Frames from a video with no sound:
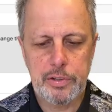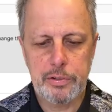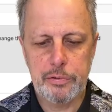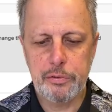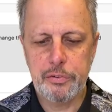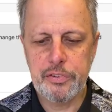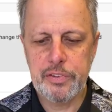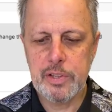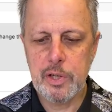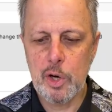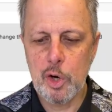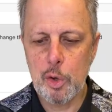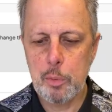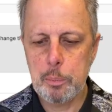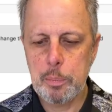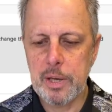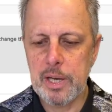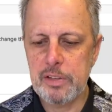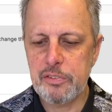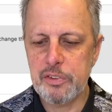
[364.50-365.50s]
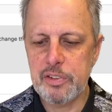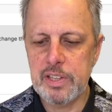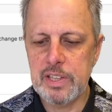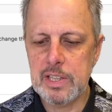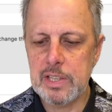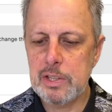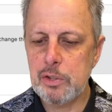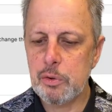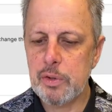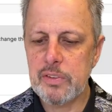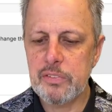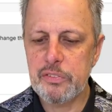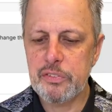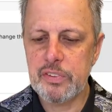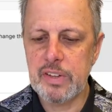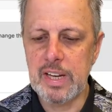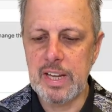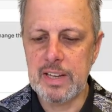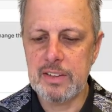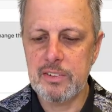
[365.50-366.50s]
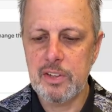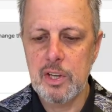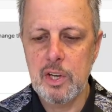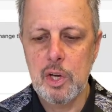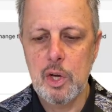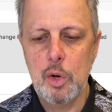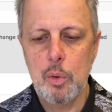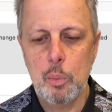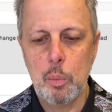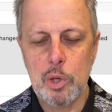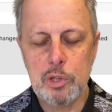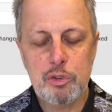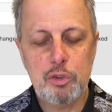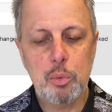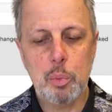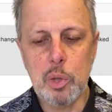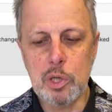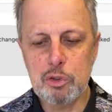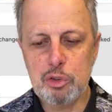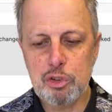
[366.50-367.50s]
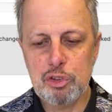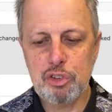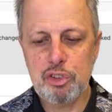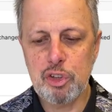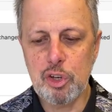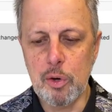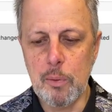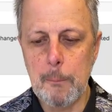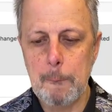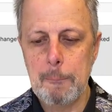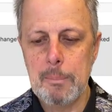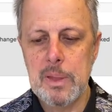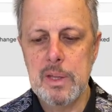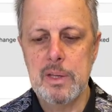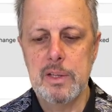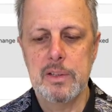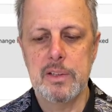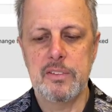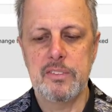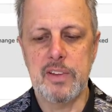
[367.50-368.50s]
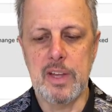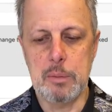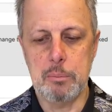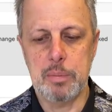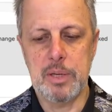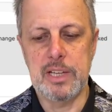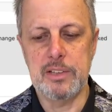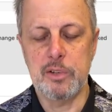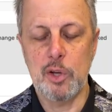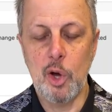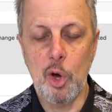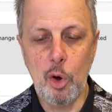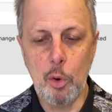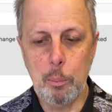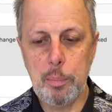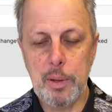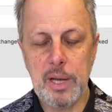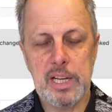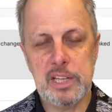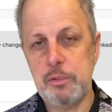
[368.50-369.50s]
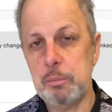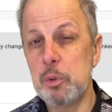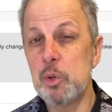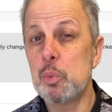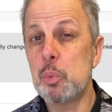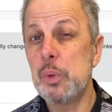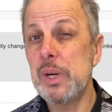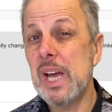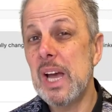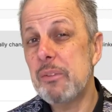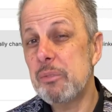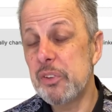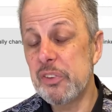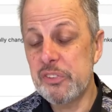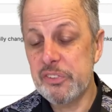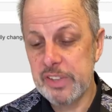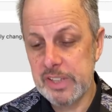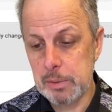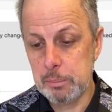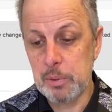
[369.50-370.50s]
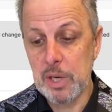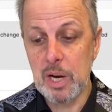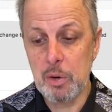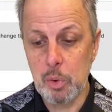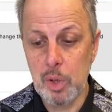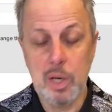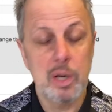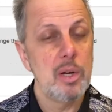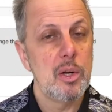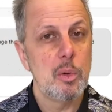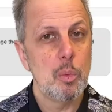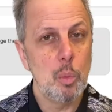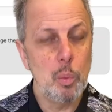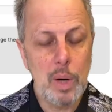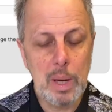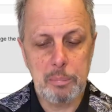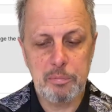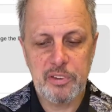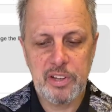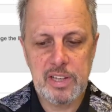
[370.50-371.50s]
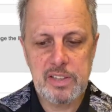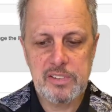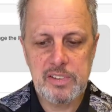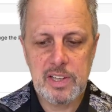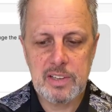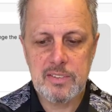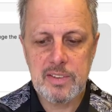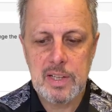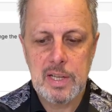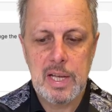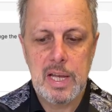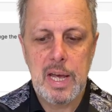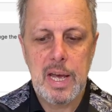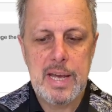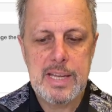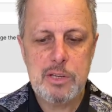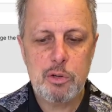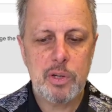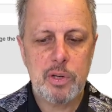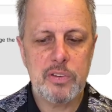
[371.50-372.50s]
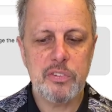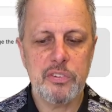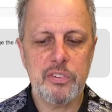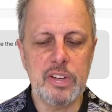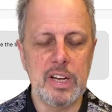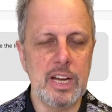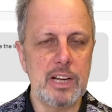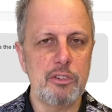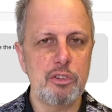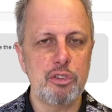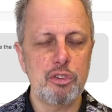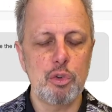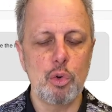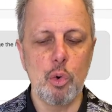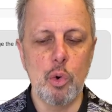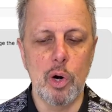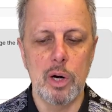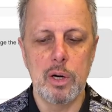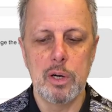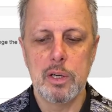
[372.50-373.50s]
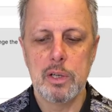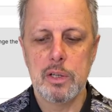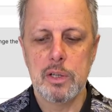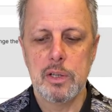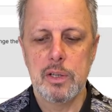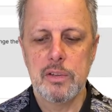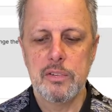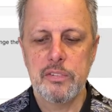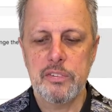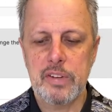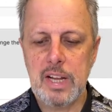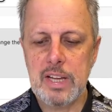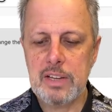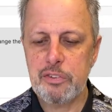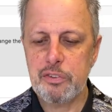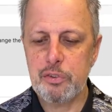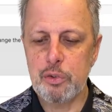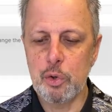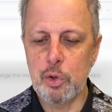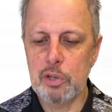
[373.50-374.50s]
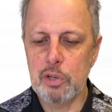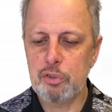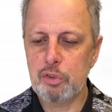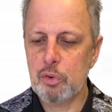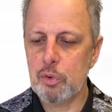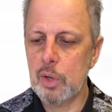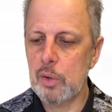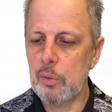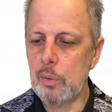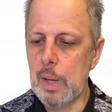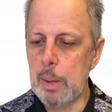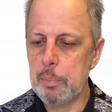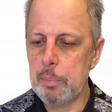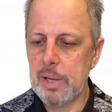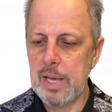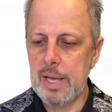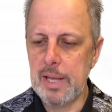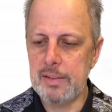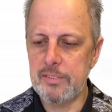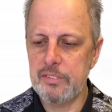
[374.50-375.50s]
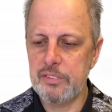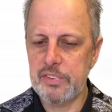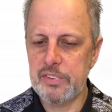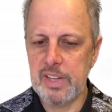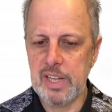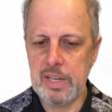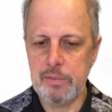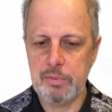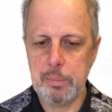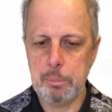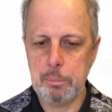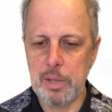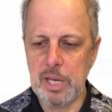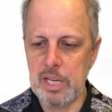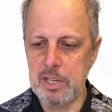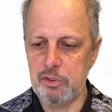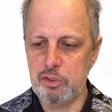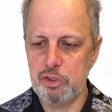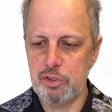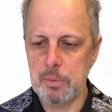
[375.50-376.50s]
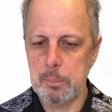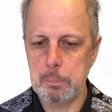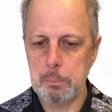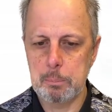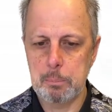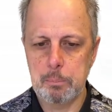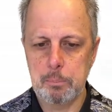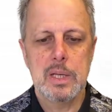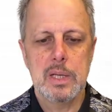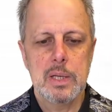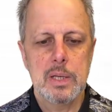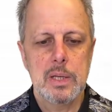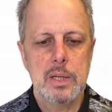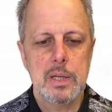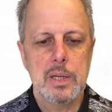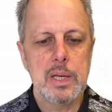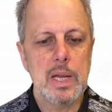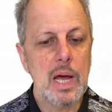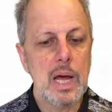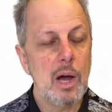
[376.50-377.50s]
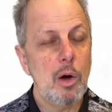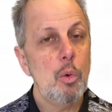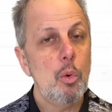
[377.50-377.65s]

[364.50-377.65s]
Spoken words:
you see homepage, and here you can select what you want to show. The template homepage, but we haven't set up our website yet. And you can select store. Select store, scroll up and save the page. Now,